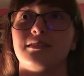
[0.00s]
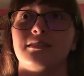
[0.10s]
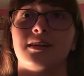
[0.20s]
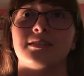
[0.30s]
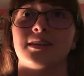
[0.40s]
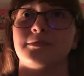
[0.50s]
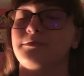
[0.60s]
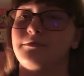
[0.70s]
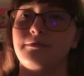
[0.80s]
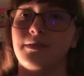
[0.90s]
Not that
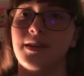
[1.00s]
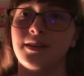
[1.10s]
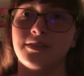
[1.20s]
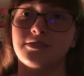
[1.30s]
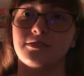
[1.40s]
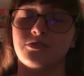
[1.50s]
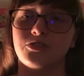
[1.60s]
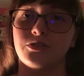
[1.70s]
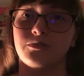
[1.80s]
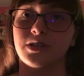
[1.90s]
any
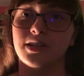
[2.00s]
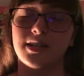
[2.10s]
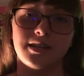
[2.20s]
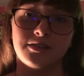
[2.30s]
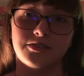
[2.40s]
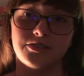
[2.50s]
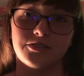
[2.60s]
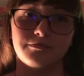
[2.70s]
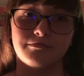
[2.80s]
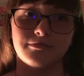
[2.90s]
solution really
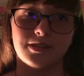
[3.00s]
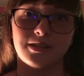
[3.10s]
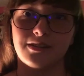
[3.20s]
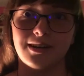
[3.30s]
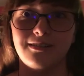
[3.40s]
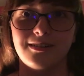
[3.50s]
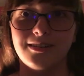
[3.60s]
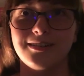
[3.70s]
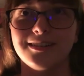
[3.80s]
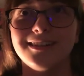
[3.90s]
is clear at all.
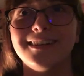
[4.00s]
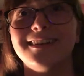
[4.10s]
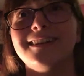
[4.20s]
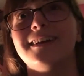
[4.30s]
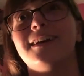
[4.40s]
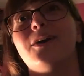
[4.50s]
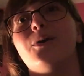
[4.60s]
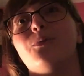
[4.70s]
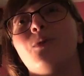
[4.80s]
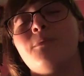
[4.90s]

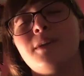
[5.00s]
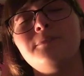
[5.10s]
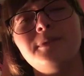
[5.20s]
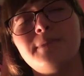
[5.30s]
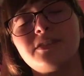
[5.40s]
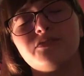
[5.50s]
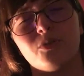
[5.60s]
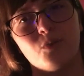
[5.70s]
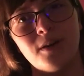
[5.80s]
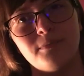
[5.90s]
What may be best
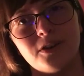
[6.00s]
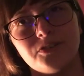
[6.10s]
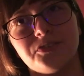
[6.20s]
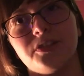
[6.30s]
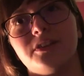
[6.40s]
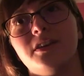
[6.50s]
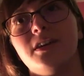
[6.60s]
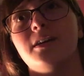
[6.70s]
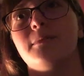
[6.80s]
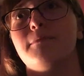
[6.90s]
for one person
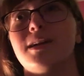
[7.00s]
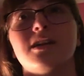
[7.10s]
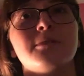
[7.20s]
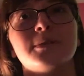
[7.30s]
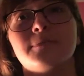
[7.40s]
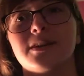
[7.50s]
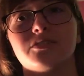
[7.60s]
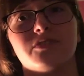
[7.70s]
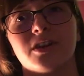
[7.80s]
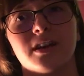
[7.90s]
may not be best
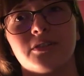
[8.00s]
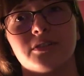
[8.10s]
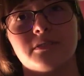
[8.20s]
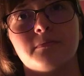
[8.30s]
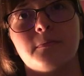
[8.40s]
for another.